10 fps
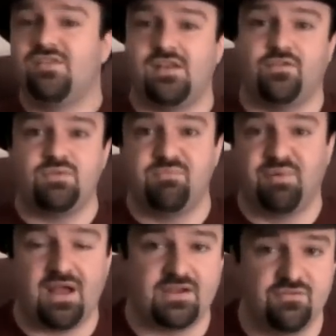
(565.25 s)
then as we
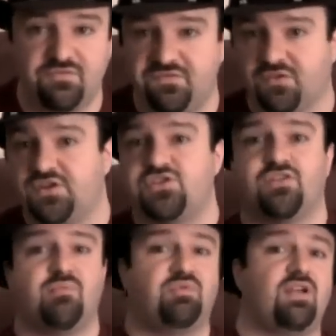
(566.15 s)
buy new
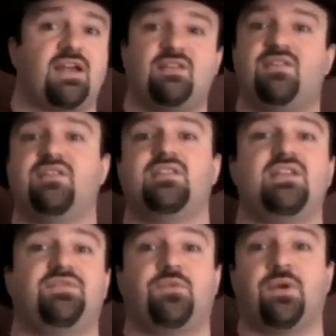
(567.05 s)
furniture and appliances and
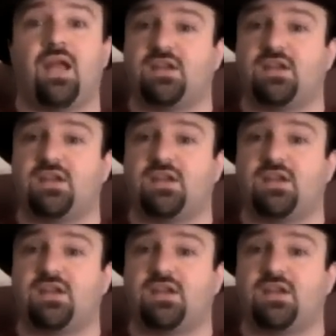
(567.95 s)
things for it,